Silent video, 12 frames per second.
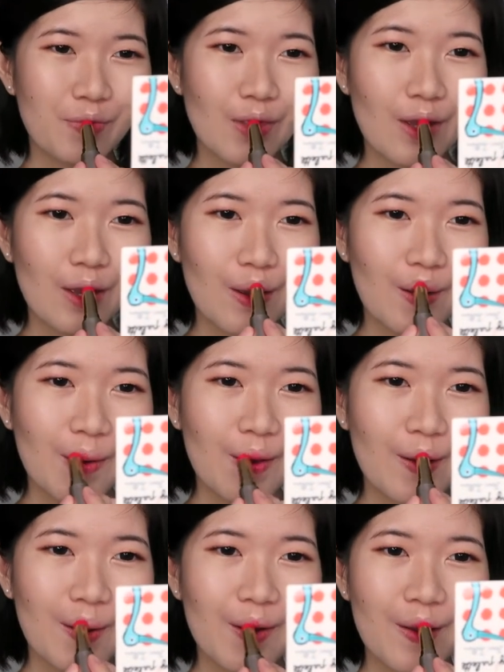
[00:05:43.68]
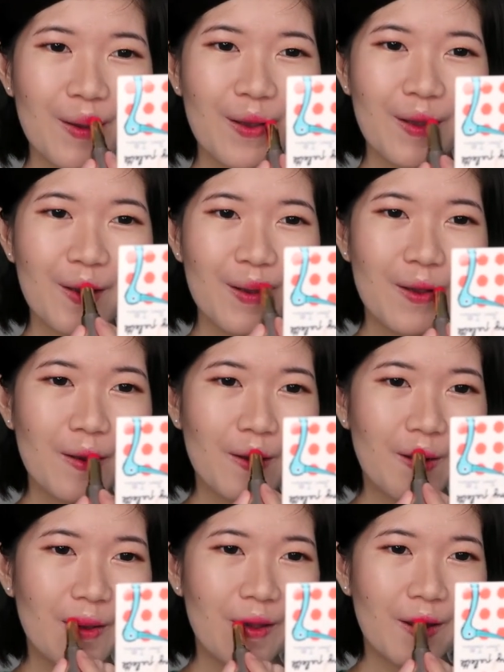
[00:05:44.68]

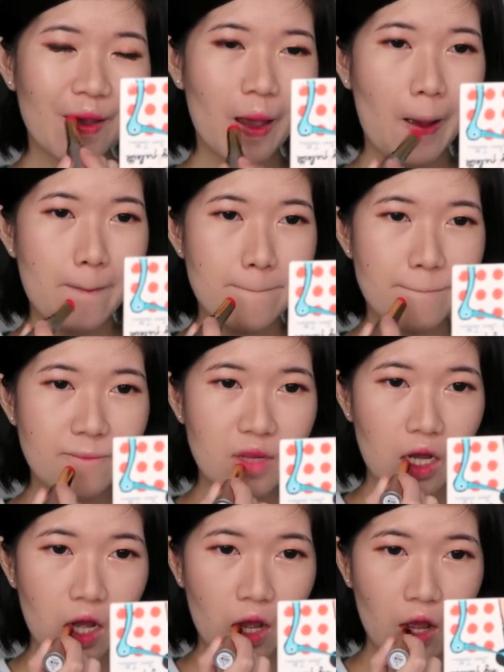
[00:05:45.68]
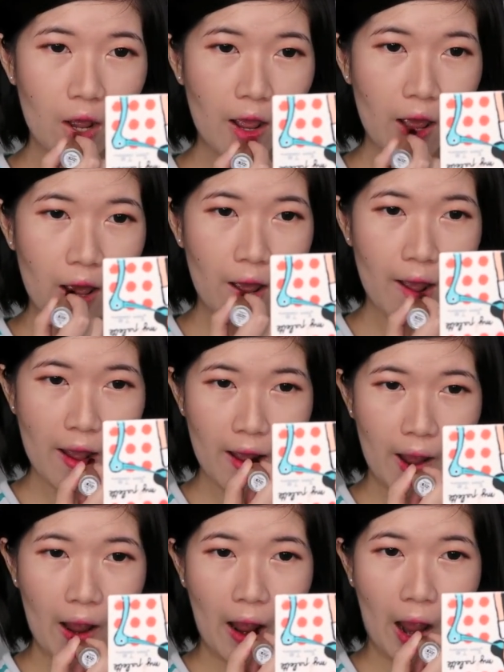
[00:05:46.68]

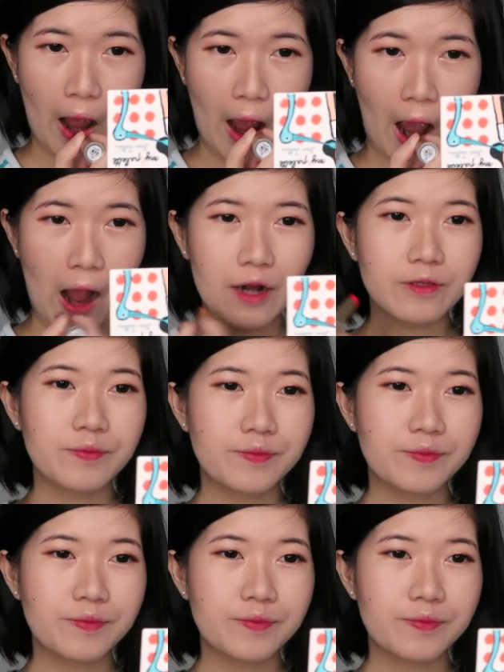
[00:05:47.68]
No one is speaking in this clip.